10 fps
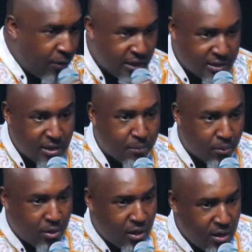in the
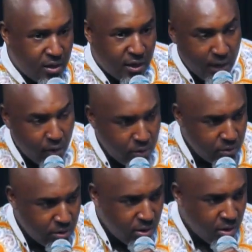temple. Hello?
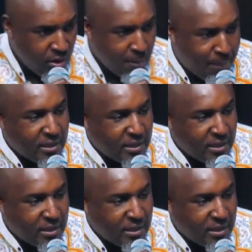But